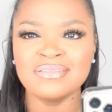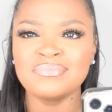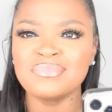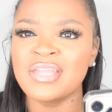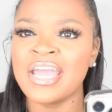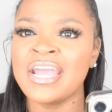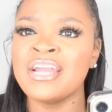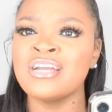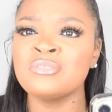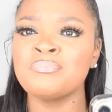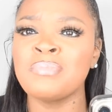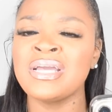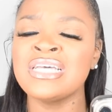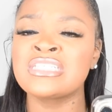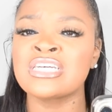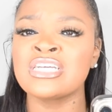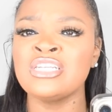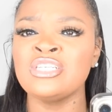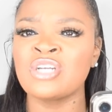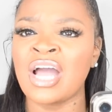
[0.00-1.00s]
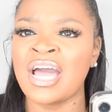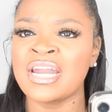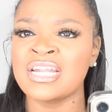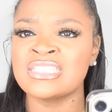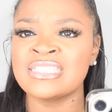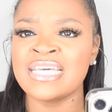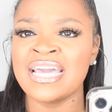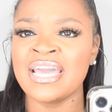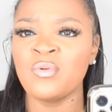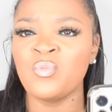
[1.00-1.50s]
they're basically trying to
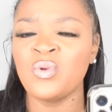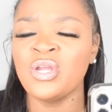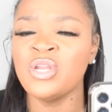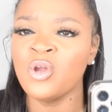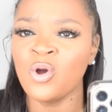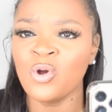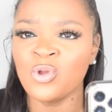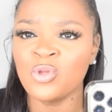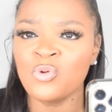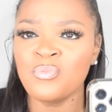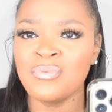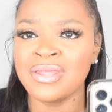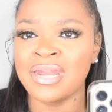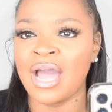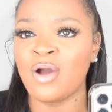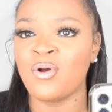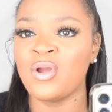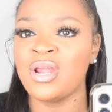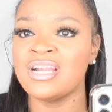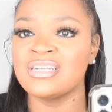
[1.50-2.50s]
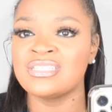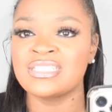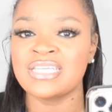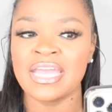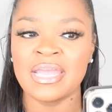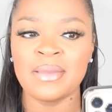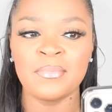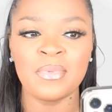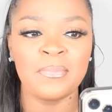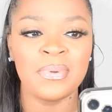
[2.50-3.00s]
say, we know you've been out here
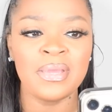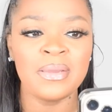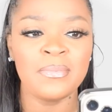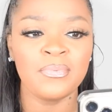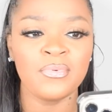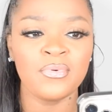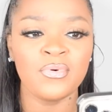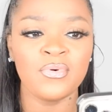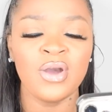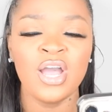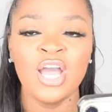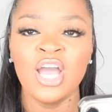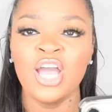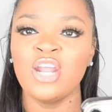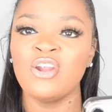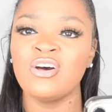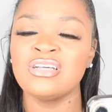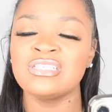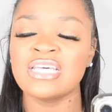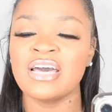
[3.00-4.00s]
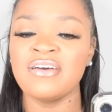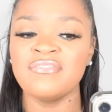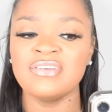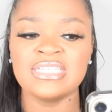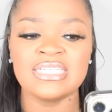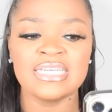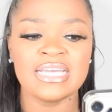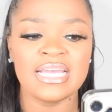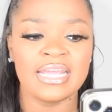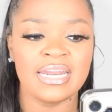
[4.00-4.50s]
scamming people and all this other shit.